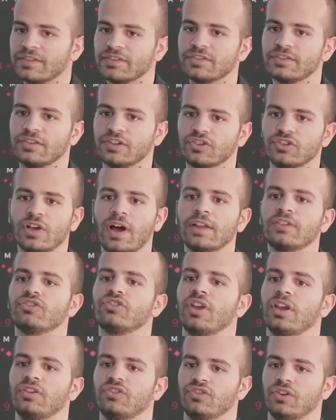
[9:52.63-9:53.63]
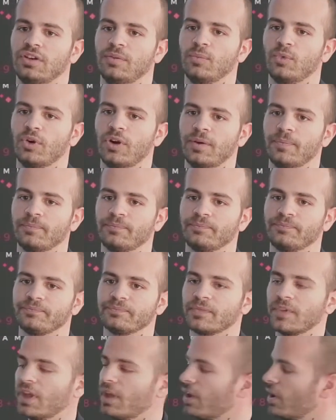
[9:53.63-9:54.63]
it does not change anymore.
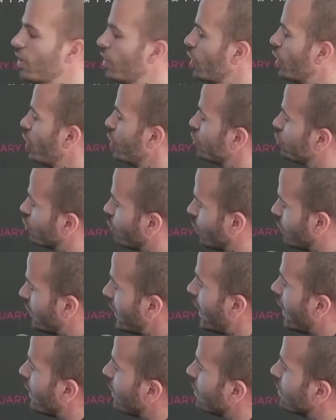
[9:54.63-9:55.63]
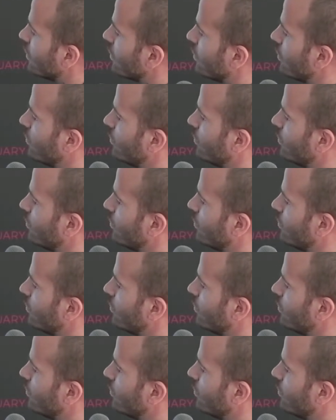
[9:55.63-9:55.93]
So then,